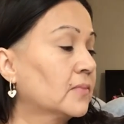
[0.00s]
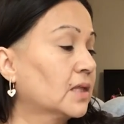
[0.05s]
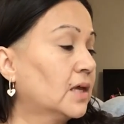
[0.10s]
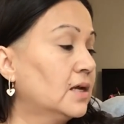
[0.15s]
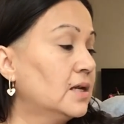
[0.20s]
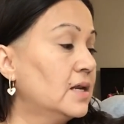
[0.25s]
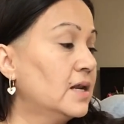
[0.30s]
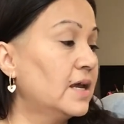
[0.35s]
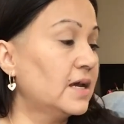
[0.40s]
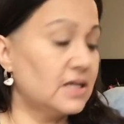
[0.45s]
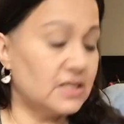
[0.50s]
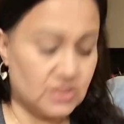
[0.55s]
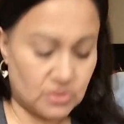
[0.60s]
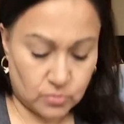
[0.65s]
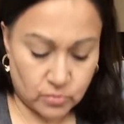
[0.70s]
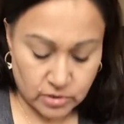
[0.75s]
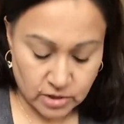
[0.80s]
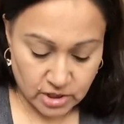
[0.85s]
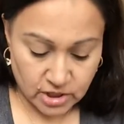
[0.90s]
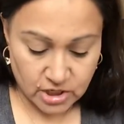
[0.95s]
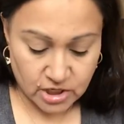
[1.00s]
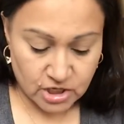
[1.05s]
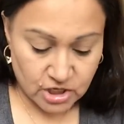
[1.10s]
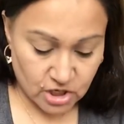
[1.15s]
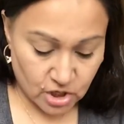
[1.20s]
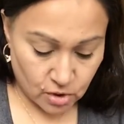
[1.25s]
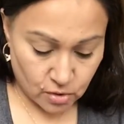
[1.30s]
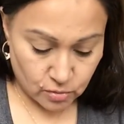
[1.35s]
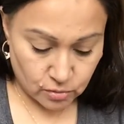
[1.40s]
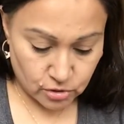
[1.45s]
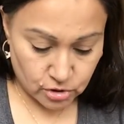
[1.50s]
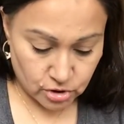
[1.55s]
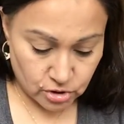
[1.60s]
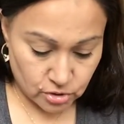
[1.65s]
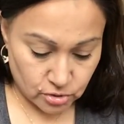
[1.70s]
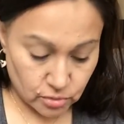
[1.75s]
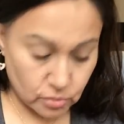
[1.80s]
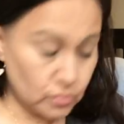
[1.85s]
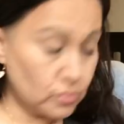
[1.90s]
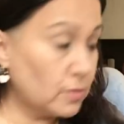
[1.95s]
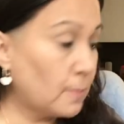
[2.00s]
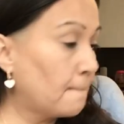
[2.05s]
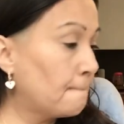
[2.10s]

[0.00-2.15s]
Next we're gonna go to